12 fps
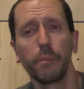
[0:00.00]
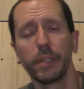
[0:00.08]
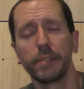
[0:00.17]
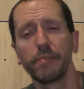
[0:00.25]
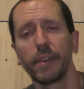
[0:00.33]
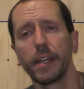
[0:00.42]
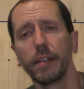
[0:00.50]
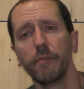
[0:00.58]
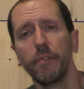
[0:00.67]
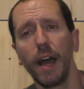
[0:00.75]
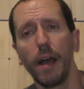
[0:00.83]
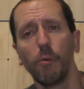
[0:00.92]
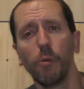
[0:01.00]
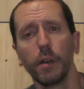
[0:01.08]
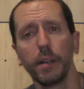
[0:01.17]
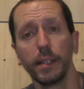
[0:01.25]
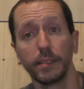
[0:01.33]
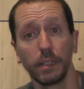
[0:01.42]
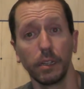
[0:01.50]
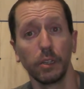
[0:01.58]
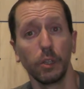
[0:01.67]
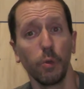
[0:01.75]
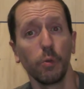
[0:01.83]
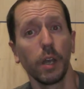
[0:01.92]
big fan of that one as a
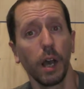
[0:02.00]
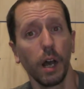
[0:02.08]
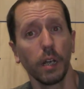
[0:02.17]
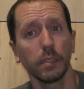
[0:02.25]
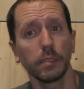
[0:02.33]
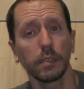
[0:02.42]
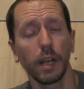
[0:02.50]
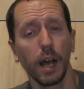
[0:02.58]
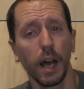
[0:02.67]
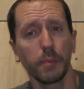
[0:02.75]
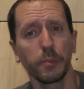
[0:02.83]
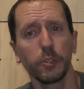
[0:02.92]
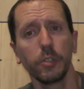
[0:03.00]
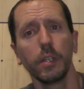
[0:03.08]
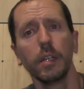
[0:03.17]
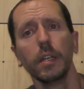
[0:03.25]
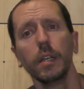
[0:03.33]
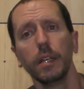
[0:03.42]
low-cost option